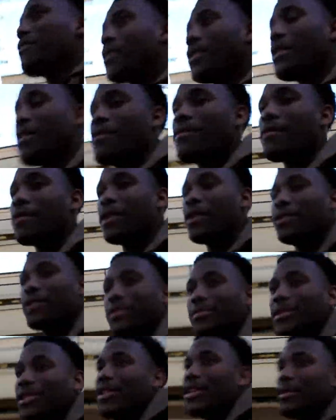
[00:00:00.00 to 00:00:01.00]
video on
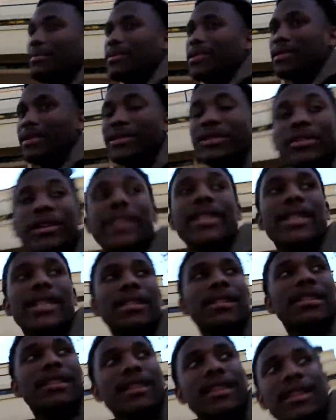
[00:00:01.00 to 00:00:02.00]
some tips and
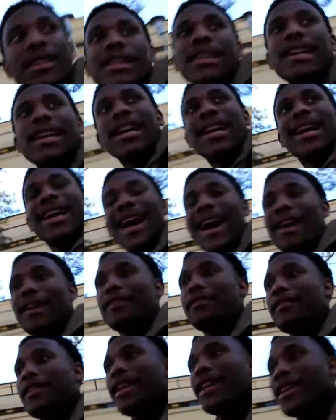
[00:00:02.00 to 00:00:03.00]
tricks how to
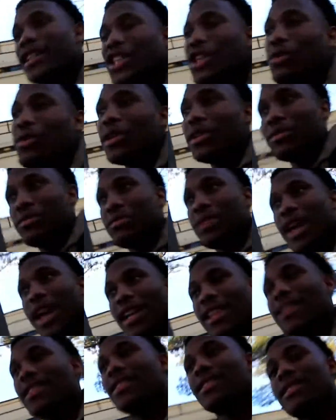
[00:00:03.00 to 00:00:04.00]
finesse your way through
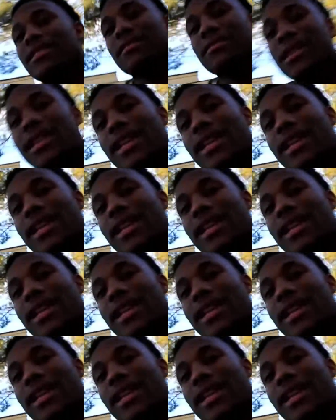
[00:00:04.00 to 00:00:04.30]
college. You know what